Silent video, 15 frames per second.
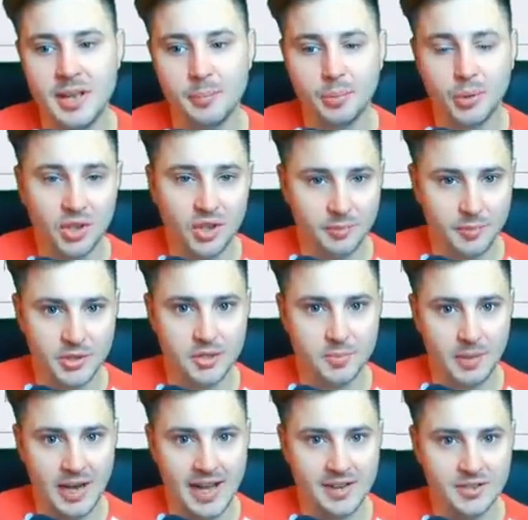Improvements
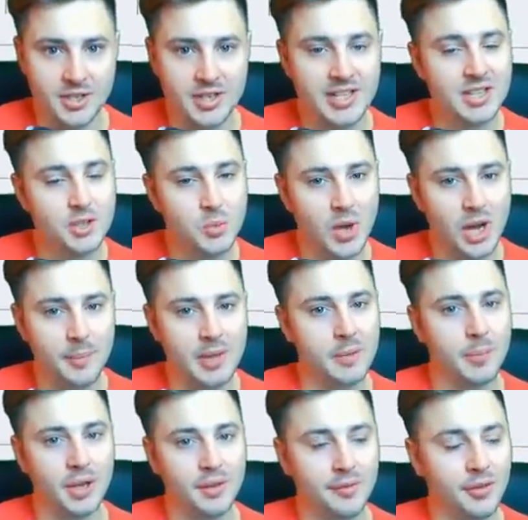Plan. So this is what I mean
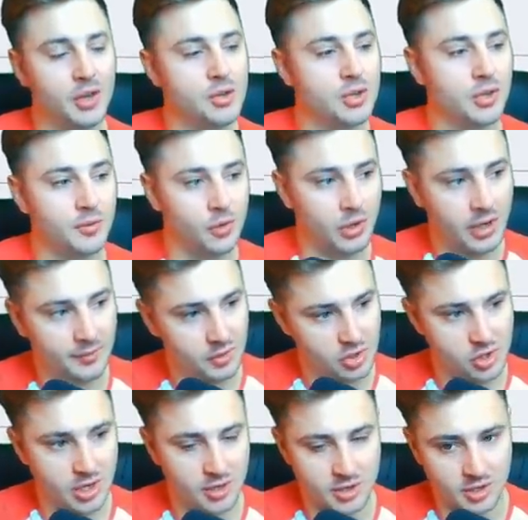by the future of Creative
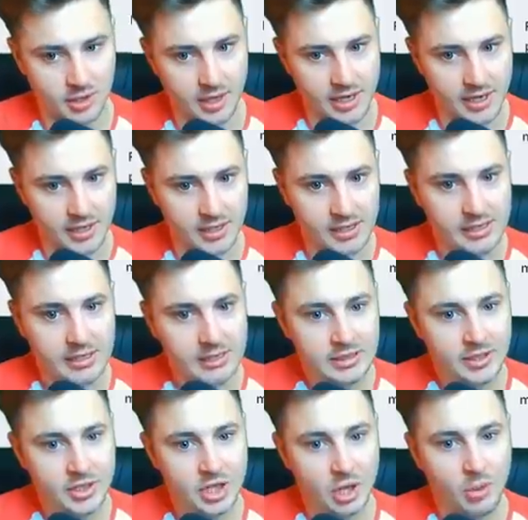Destruction, okay?
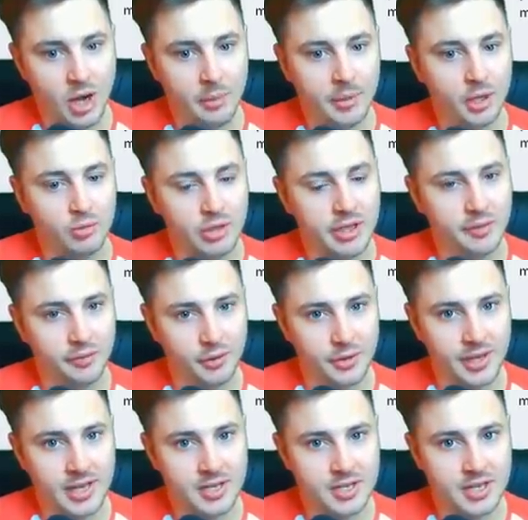So I'm going to read through
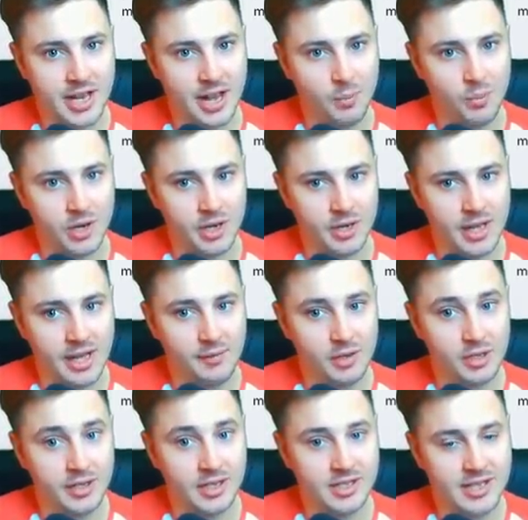this, and we're going to have a
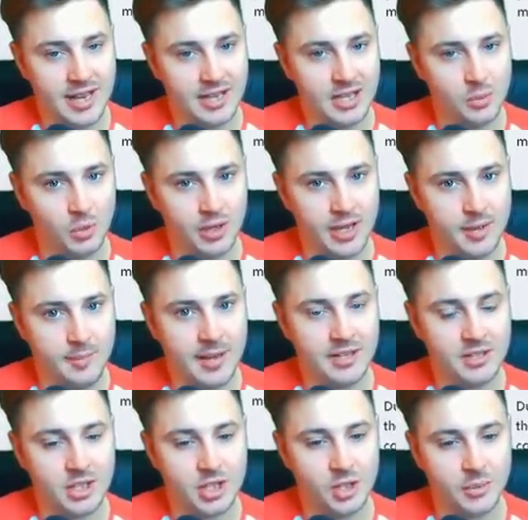look exactly what they mean
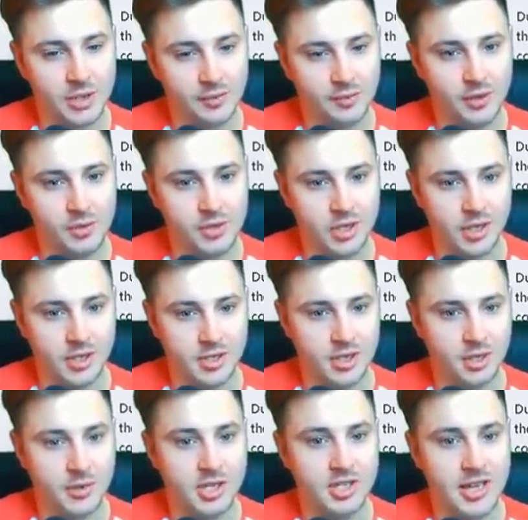to do in the future.
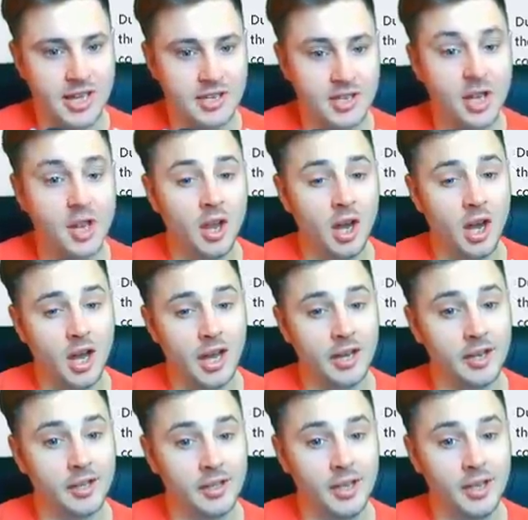So it says, hi.